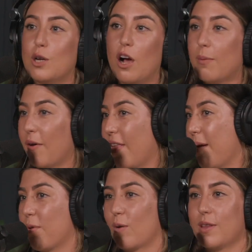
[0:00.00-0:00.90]
talk about
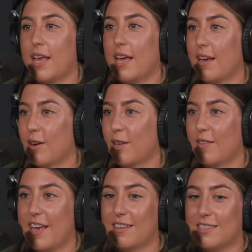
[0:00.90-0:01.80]
them or when they hear you
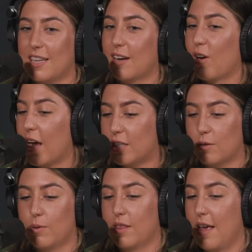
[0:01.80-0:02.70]
like see an
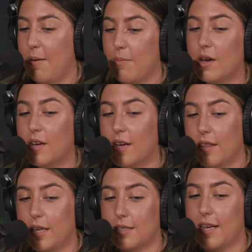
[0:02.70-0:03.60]
interaction with them
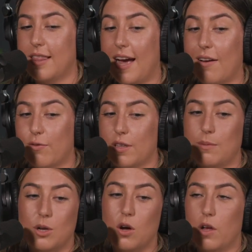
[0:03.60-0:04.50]
and things like that, for
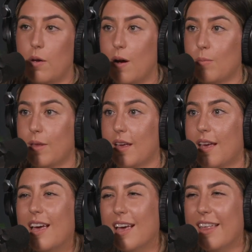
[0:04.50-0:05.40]
them to call you out and be like,
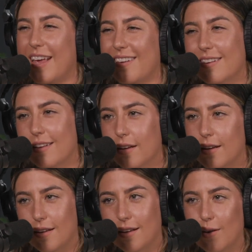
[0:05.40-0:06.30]
hey, like,
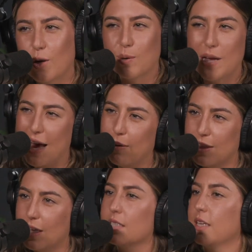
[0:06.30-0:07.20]
where are we at
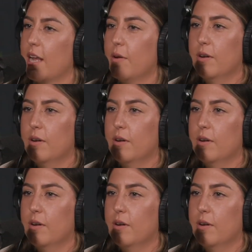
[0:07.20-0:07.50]
with this? You know?